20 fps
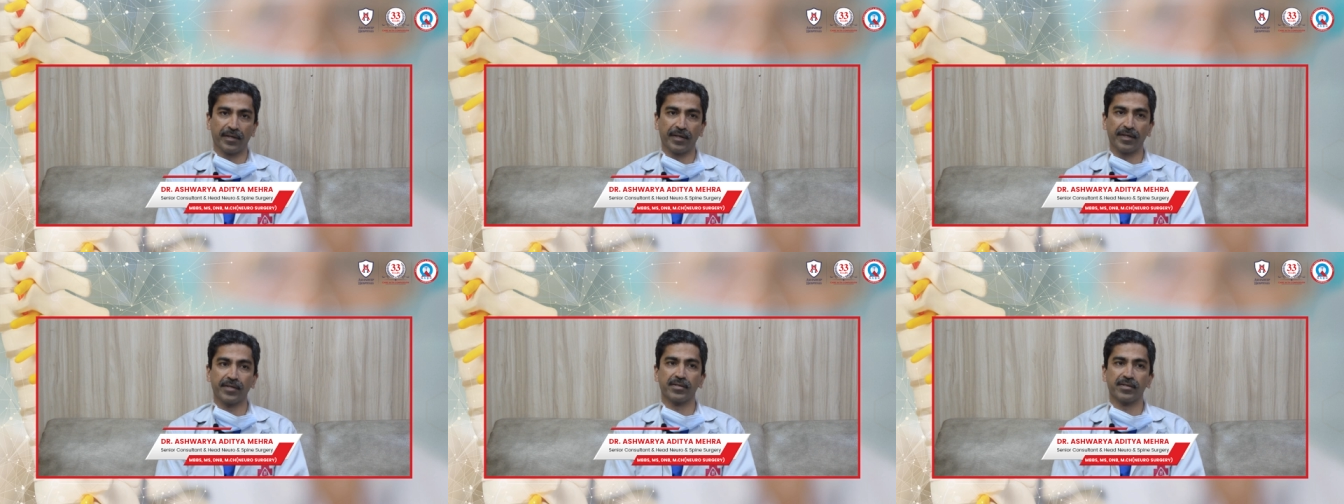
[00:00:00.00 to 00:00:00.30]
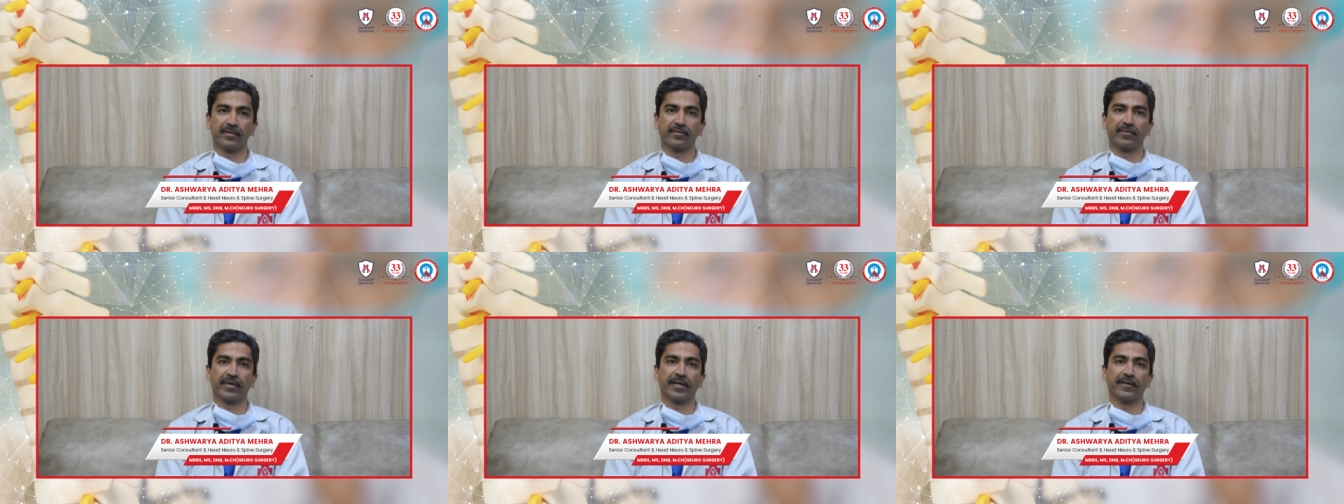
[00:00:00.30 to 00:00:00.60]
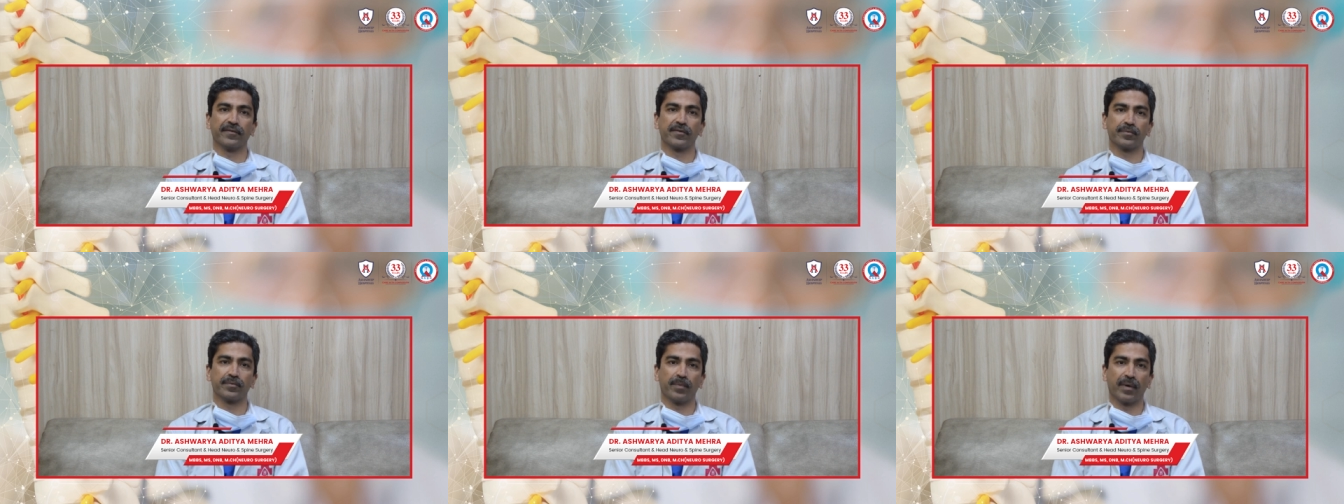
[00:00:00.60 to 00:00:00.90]

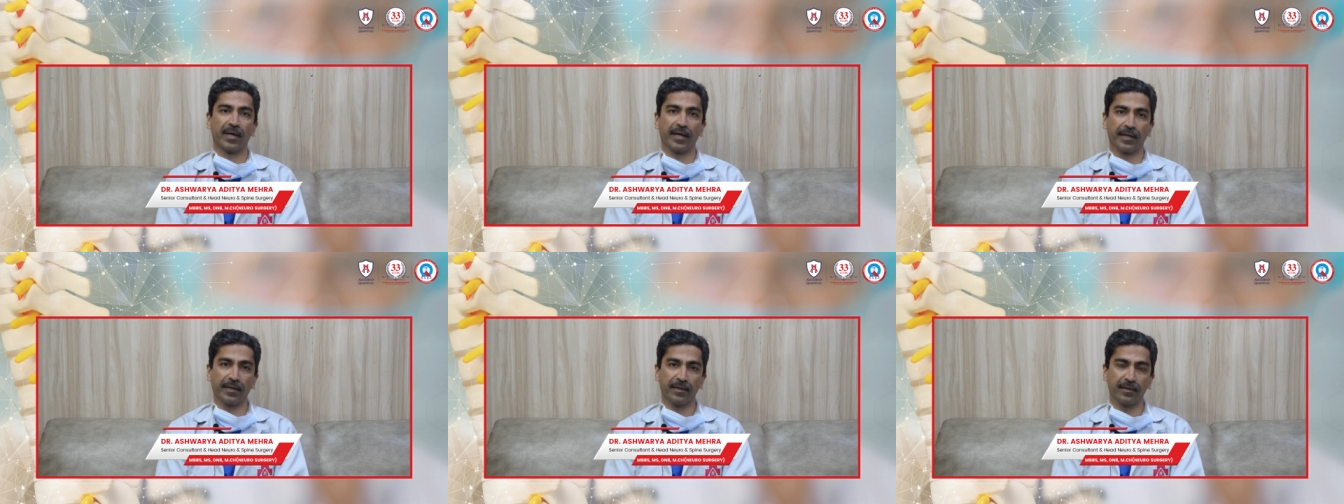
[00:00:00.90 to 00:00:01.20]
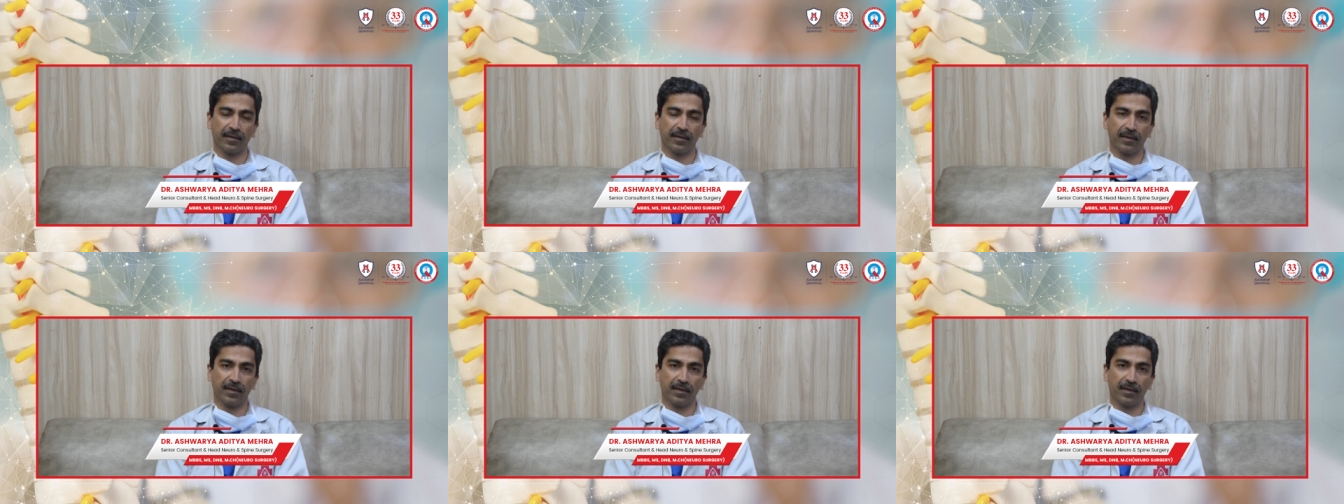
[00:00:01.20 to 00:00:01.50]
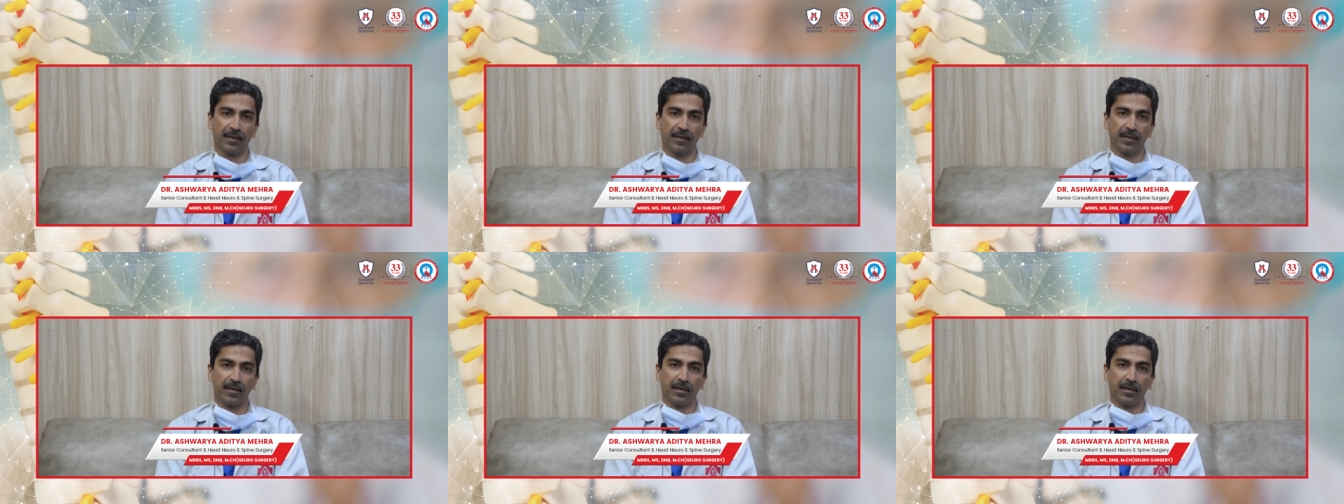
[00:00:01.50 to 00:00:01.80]
degenerative spine,
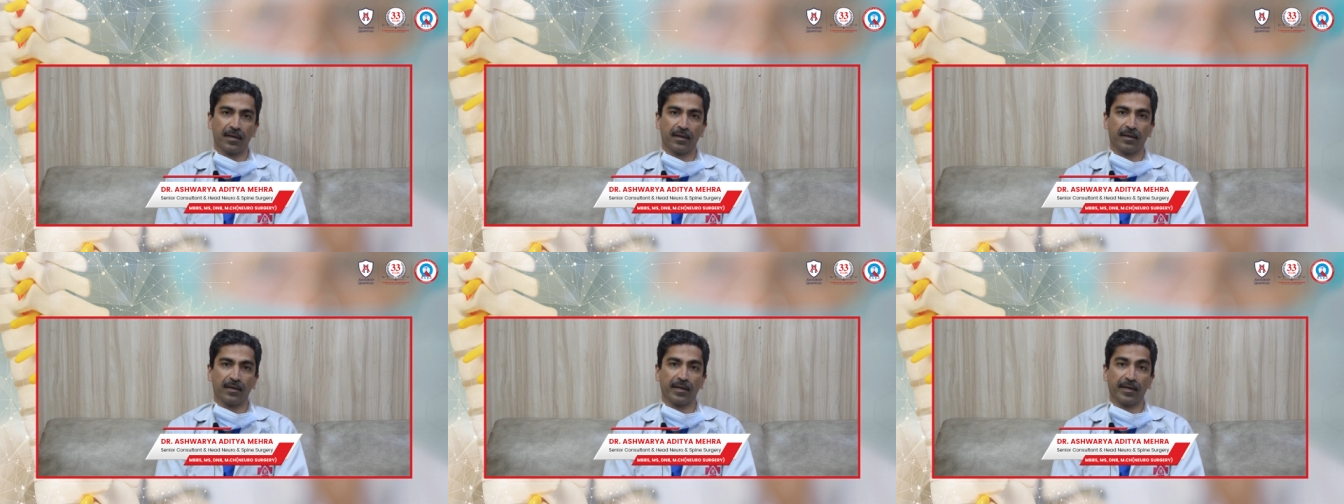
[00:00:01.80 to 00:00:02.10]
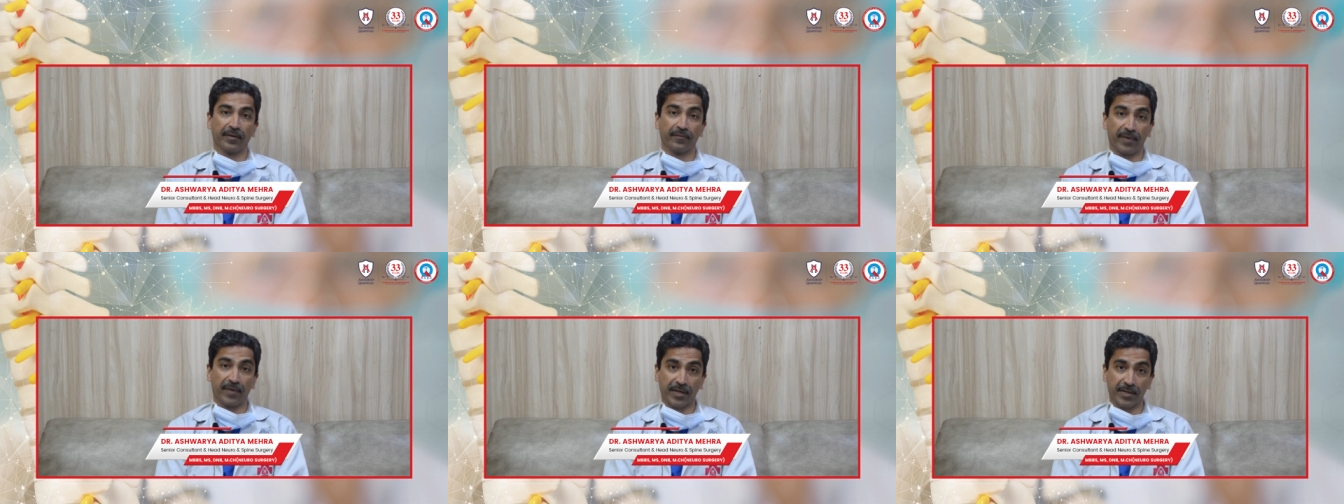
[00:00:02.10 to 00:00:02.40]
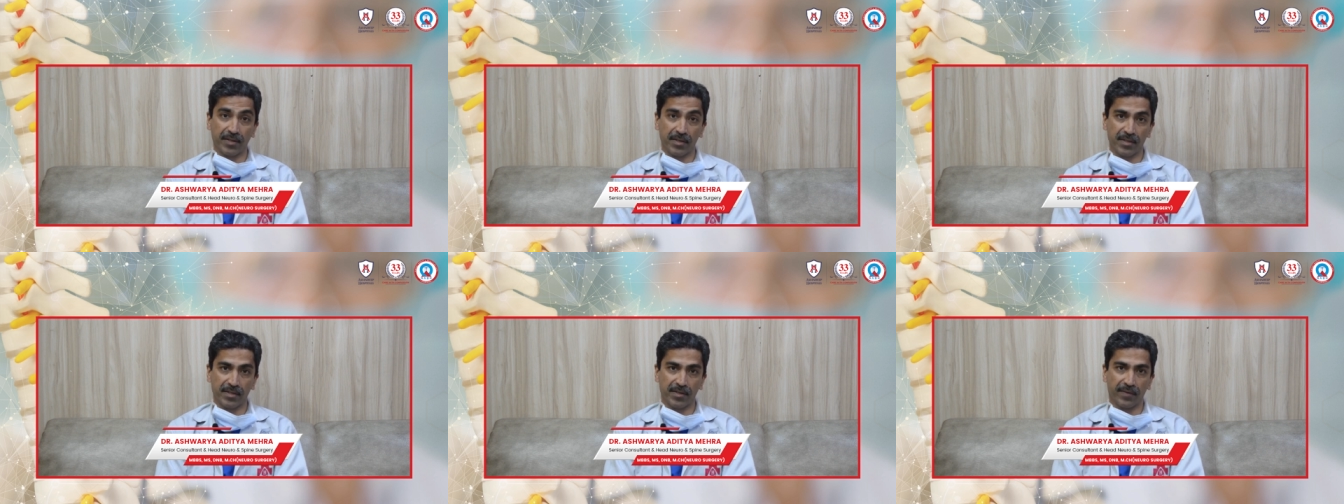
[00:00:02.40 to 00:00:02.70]
uh,
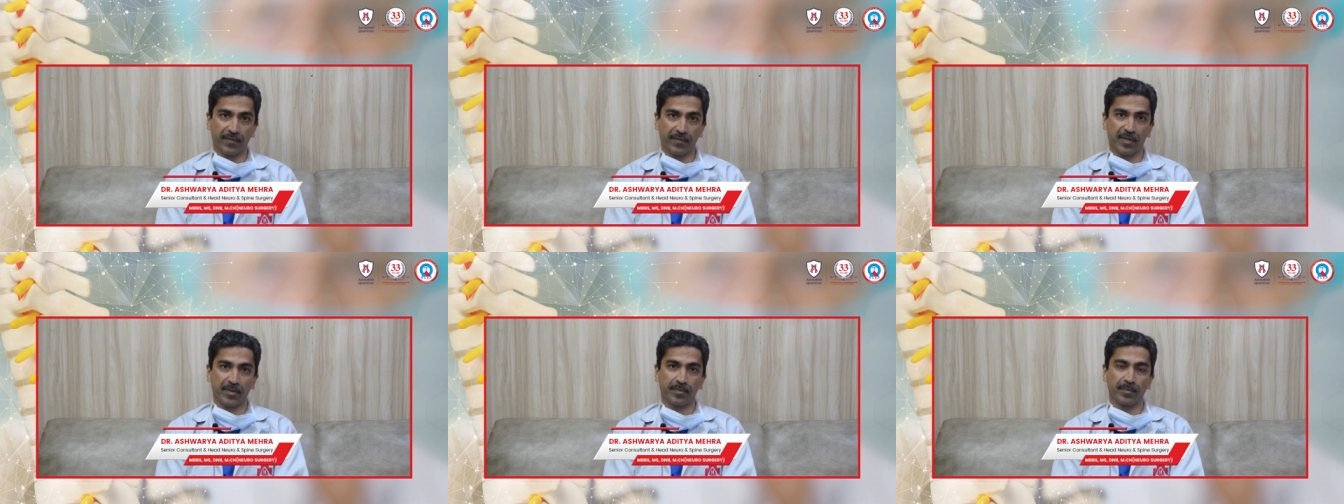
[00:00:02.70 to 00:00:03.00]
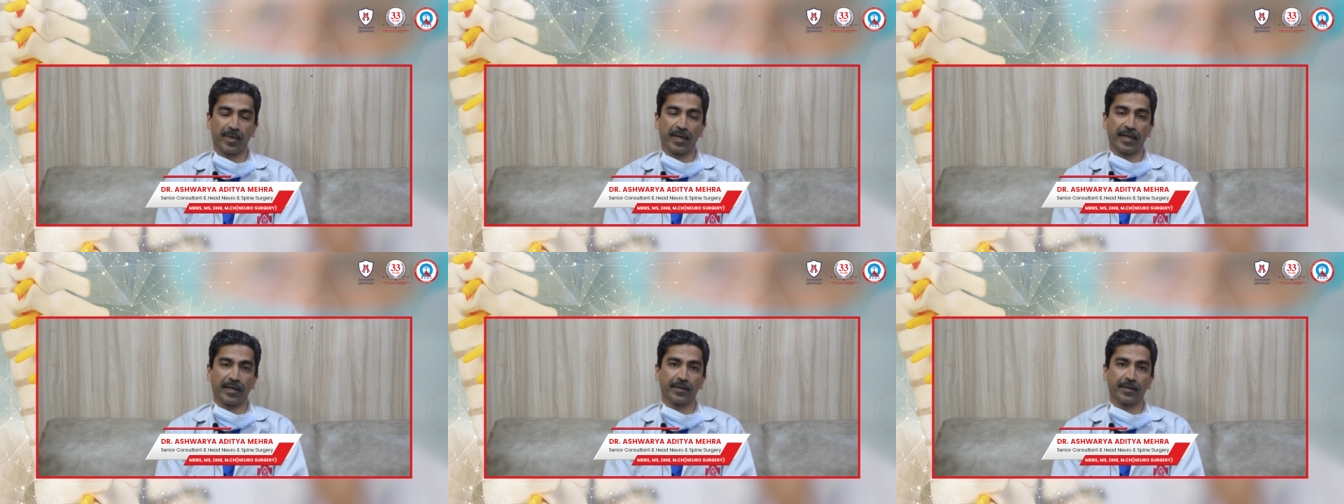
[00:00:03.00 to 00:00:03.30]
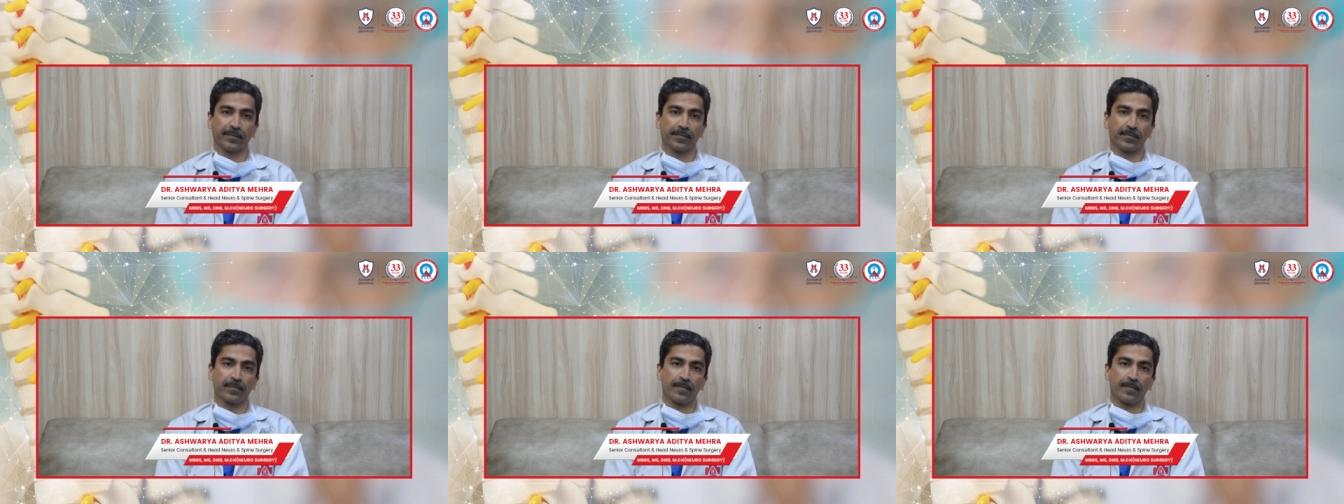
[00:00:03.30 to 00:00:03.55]
infections of the spine,